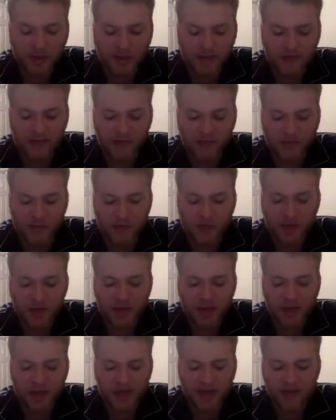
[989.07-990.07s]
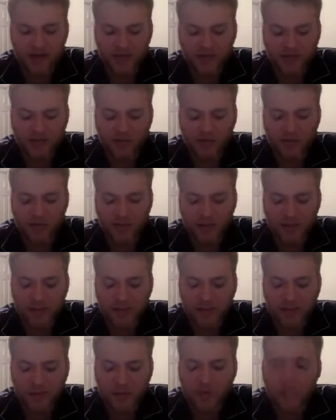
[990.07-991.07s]
After all, I never saw the man
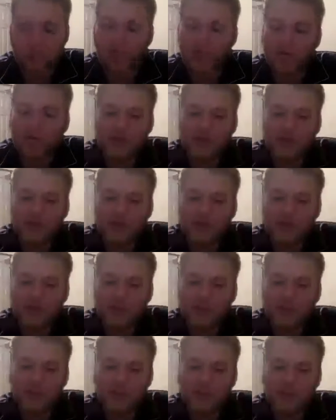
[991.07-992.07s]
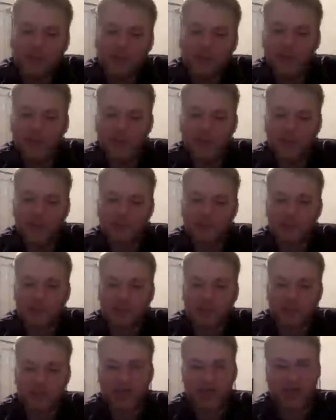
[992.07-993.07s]
before. What a misfortune!
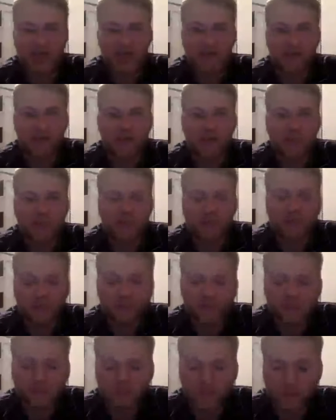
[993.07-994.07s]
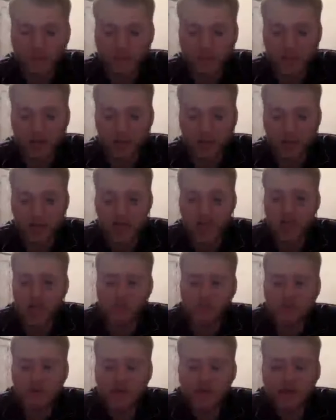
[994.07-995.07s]
What shall I do? What shall we
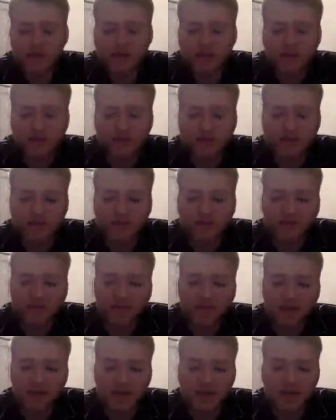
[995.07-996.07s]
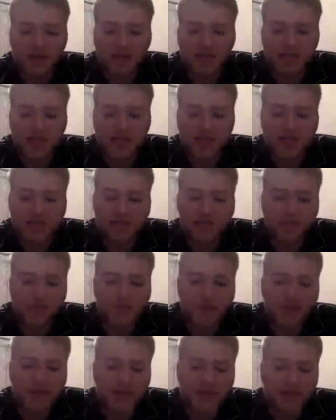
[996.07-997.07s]
do?" His daughter said, "Take
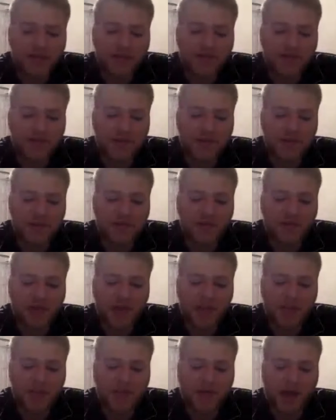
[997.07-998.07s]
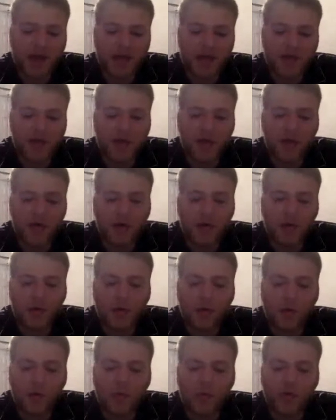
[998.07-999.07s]
some paint and smear the same signs on
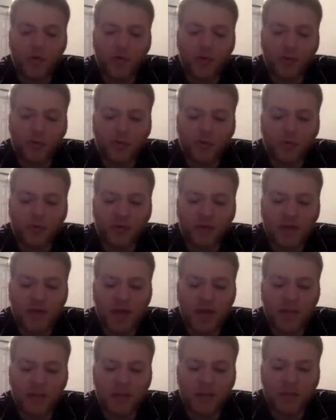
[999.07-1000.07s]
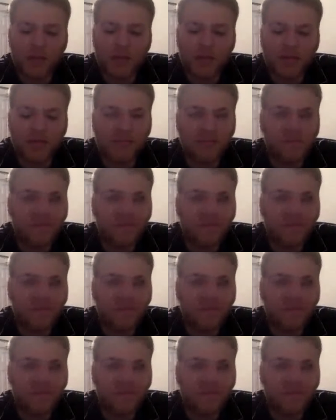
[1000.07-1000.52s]
all the doors in the neighborhood."